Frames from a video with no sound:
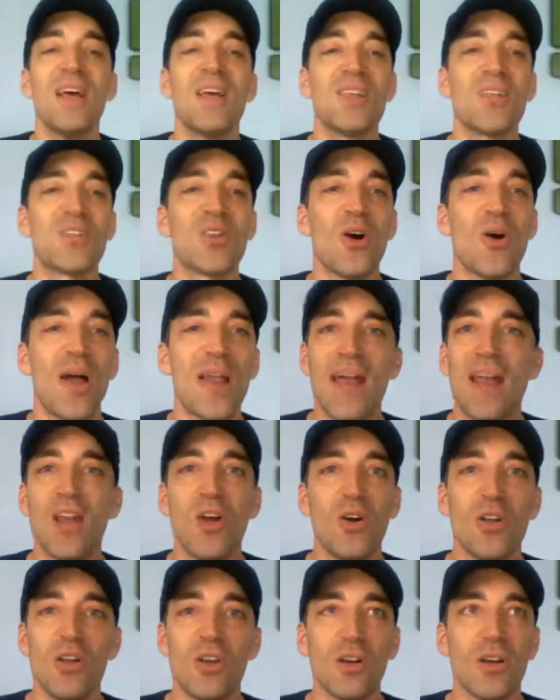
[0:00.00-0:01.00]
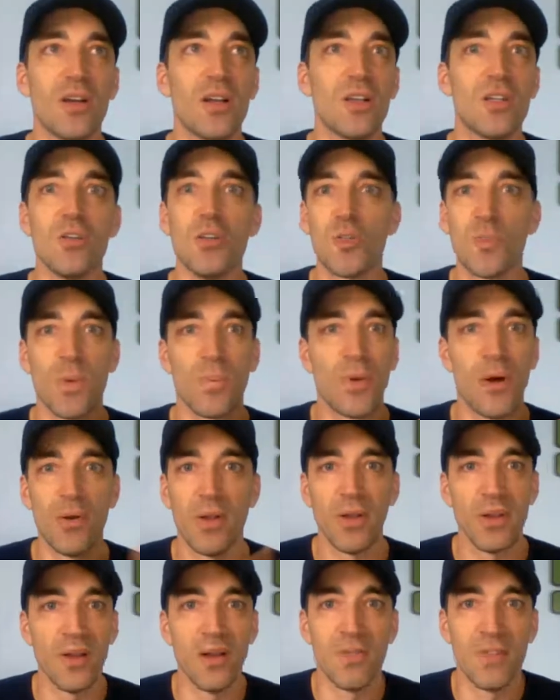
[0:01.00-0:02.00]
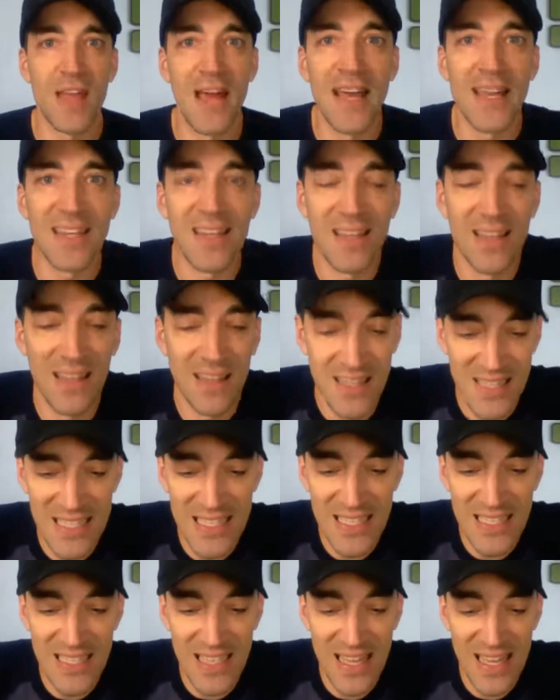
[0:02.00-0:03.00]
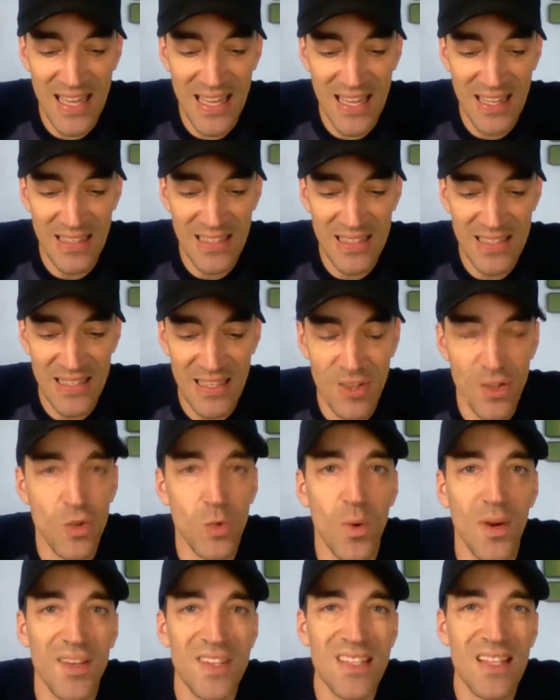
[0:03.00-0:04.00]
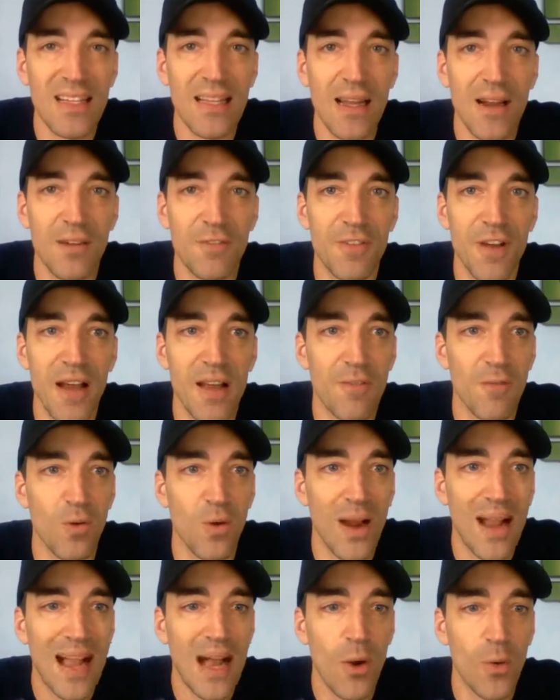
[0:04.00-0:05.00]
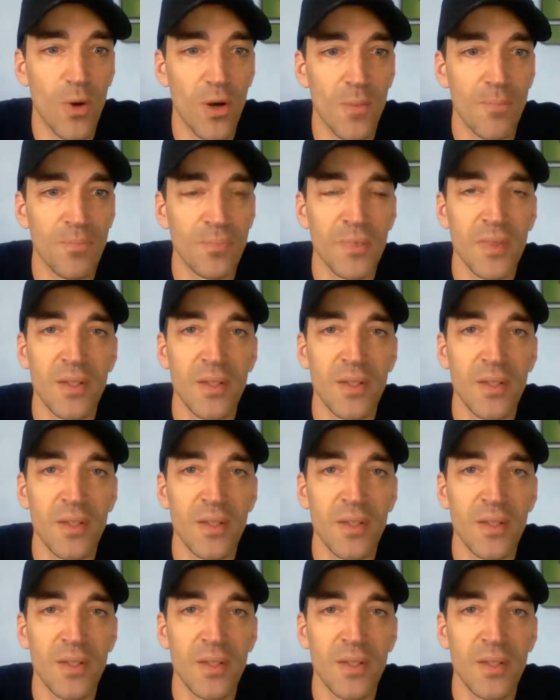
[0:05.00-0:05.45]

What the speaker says: So, and I know you're a huge proponent of that, Dean, and I just wanted to clarify for our